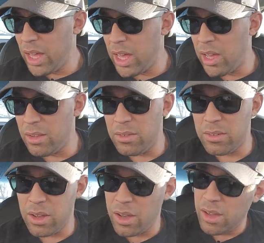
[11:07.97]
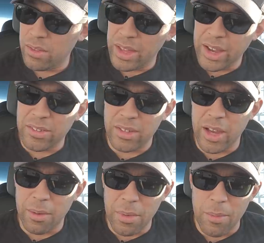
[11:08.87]
And uh, like I
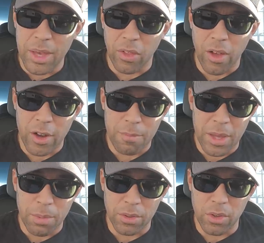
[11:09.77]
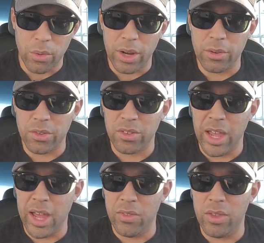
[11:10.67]
say, maybe a lot of people don't
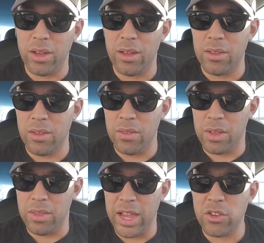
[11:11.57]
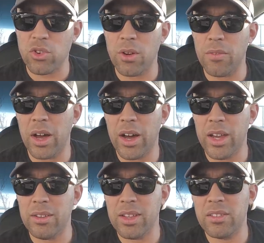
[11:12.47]
understand the, the nature of the
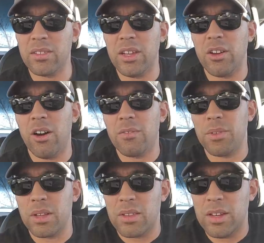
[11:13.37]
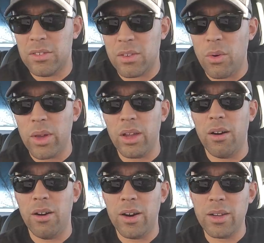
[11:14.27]
high intensity conflict that is going
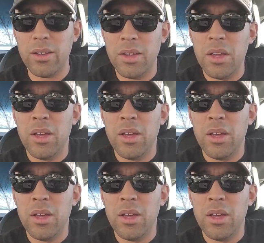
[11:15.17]
on